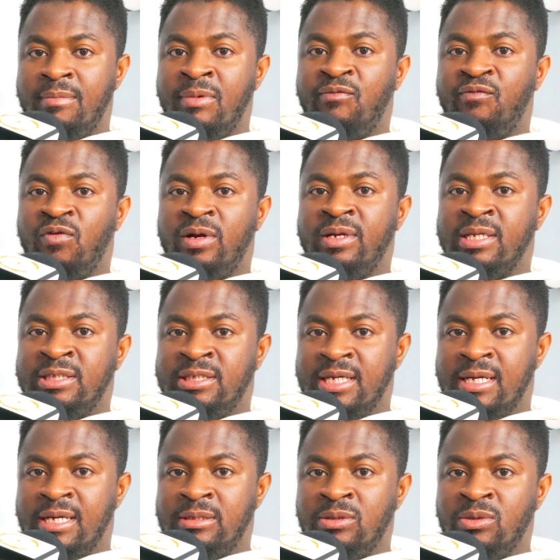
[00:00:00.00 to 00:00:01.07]
before the
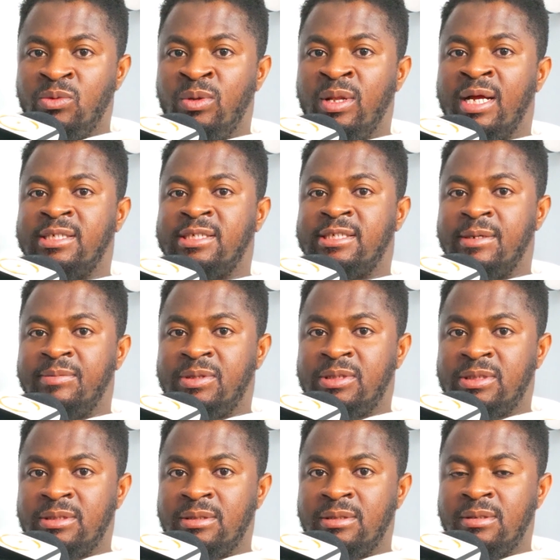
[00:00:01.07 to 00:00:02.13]
judge will
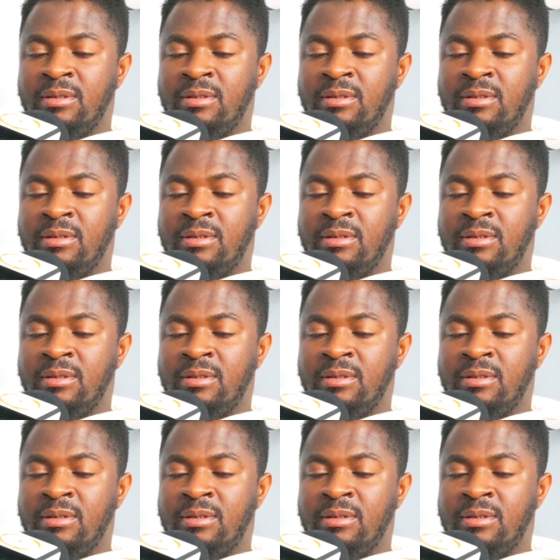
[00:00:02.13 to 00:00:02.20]
accept